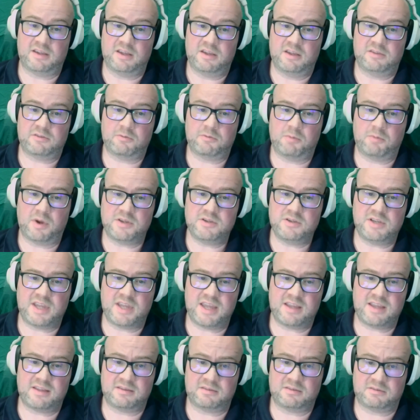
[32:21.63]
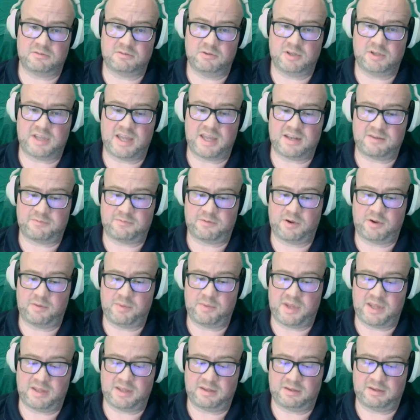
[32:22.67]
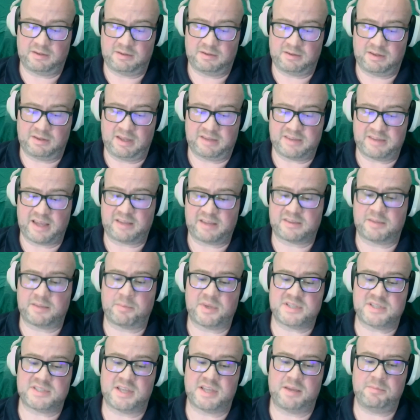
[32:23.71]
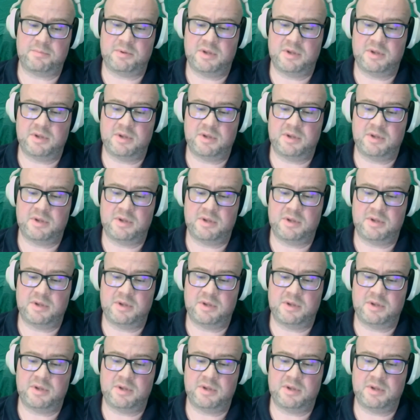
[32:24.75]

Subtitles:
So while you can't look at it from a exact step by step,